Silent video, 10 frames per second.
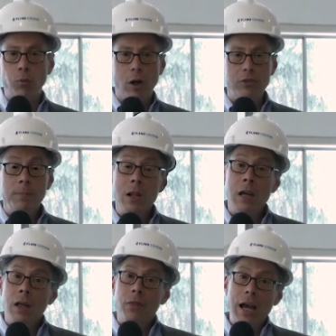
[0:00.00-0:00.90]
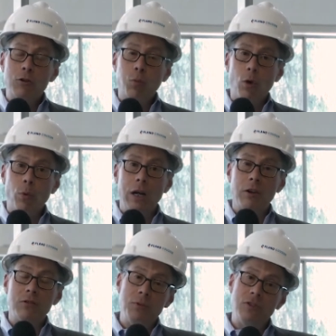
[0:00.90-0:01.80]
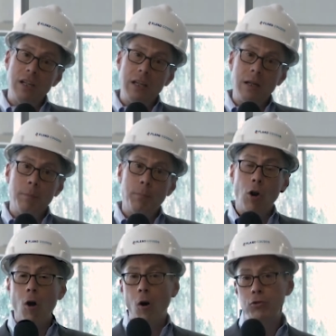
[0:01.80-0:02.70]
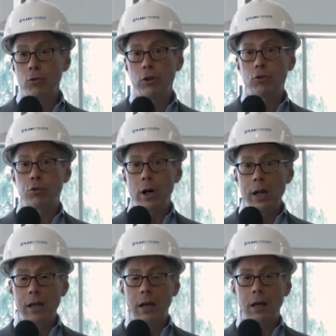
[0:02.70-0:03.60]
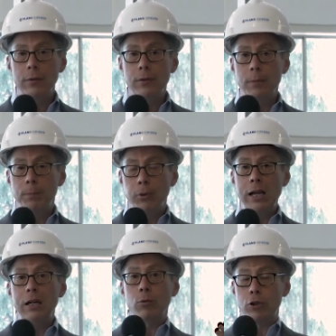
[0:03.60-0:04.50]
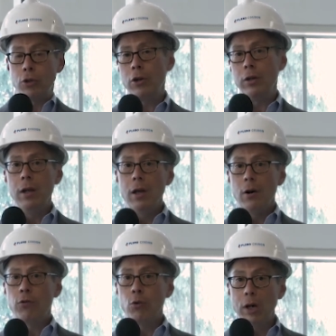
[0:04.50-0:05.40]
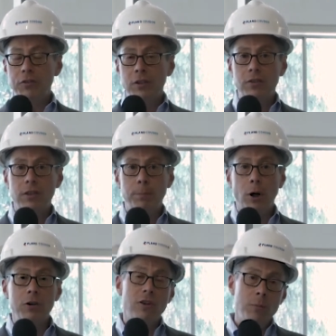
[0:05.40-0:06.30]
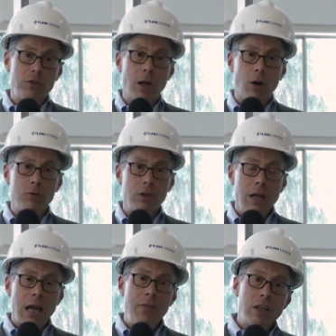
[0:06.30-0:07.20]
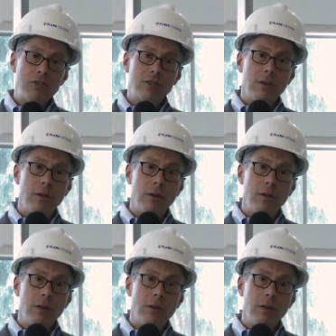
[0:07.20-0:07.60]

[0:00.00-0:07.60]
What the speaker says: was, that's where we're going to have some seating, but also the tray, the plate return for residents to bust themselves. And that's